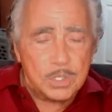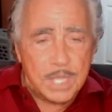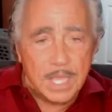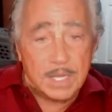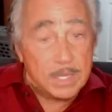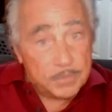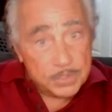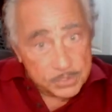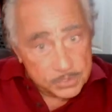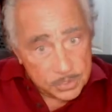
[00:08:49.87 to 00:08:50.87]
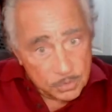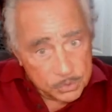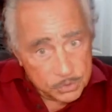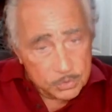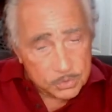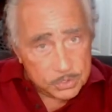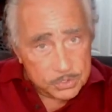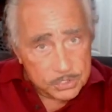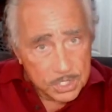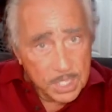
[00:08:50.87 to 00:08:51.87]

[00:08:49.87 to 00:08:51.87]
can, if it so chooses,